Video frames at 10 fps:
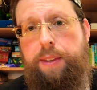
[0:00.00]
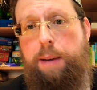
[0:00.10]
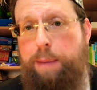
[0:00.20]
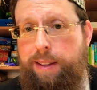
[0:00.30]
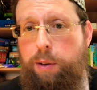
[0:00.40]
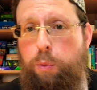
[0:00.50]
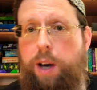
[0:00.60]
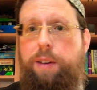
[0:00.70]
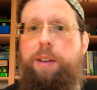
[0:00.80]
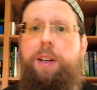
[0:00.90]
metal
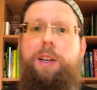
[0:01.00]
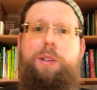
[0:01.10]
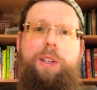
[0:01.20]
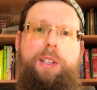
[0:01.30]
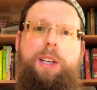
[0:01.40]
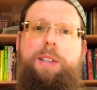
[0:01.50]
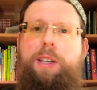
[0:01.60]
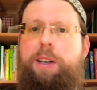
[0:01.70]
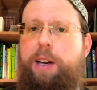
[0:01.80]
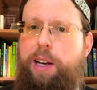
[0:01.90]
one, so it's
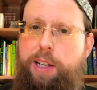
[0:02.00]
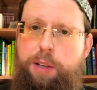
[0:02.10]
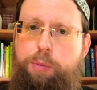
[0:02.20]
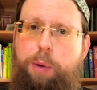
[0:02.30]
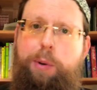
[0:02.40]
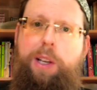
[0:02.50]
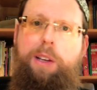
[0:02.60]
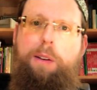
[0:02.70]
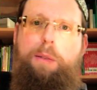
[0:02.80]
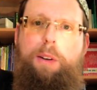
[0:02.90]
easy, clean it properly
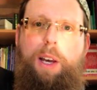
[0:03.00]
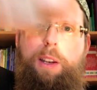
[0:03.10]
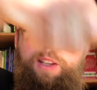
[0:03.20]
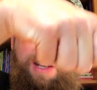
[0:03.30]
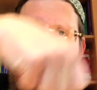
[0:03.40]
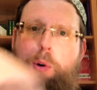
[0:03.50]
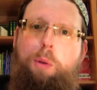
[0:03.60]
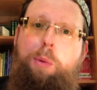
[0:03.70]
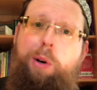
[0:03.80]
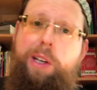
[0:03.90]
and then pour
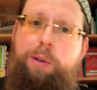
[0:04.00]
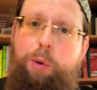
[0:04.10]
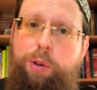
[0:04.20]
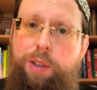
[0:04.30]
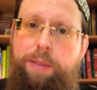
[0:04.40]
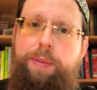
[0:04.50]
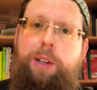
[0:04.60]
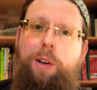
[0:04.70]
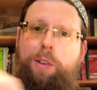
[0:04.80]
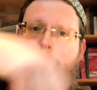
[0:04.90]
boiling water
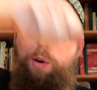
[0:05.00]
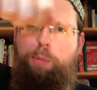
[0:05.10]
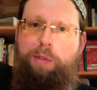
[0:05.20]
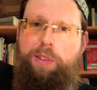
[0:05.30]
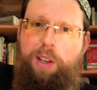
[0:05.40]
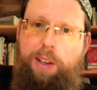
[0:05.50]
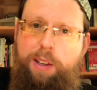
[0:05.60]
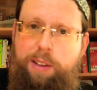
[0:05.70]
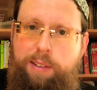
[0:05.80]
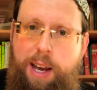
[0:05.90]
on top of the
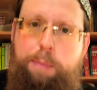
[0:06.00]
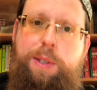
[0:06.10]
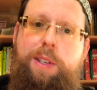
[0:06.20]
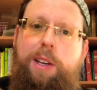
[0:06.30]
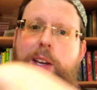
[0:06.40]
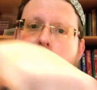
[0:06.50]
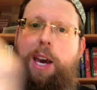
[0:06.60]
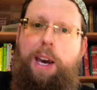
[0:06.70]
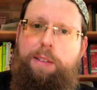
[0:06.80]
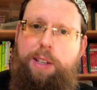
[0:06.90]
taps
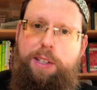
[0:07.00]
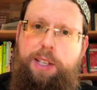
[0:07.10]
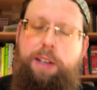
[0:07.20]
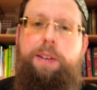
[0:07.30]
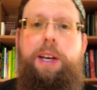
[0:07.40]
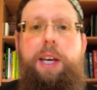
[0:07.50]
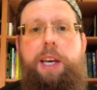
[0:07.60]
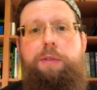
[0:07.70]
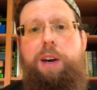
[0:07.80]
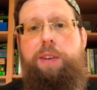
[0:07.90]
and the sink.
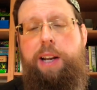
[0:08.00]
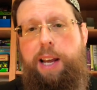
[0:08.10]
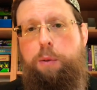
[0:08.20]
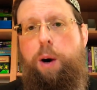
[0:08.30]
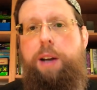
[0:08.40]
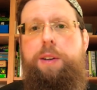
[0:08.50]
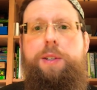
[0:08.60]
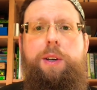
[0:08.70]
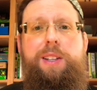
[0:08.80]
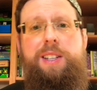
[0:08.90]
If you have a clay one,
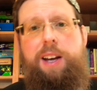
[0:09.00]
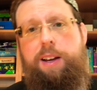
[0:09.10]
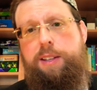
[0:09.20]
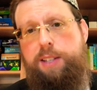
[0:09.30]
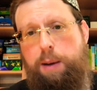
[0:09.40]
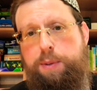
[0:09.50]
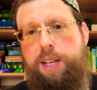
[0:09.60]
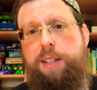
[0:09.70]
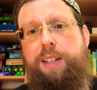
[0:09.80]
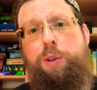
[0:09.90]
so it's some
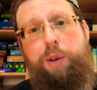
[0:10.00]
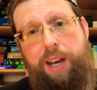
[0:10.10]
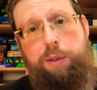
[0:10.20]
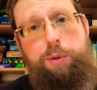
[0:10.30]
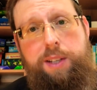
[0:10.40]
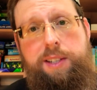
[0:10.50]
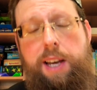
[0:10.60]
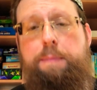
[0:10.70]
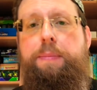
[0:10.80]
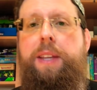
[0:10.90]
say that you can do the
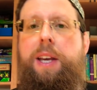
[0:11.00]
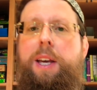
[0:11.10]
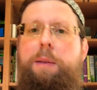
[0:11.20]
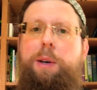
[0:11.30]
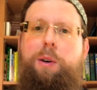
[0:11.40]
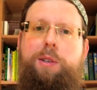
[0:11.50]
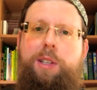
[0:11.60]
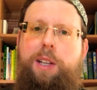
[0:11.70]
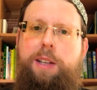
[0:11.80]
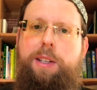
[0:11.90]
same because
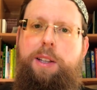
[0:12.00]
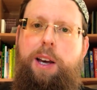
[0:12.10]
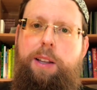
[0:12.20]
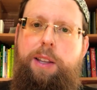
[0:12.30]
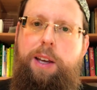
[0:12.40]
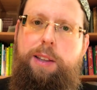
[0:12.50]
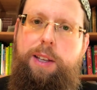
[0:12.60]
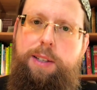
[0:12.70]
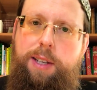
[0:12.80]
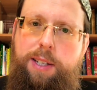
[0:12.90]
it doesn't the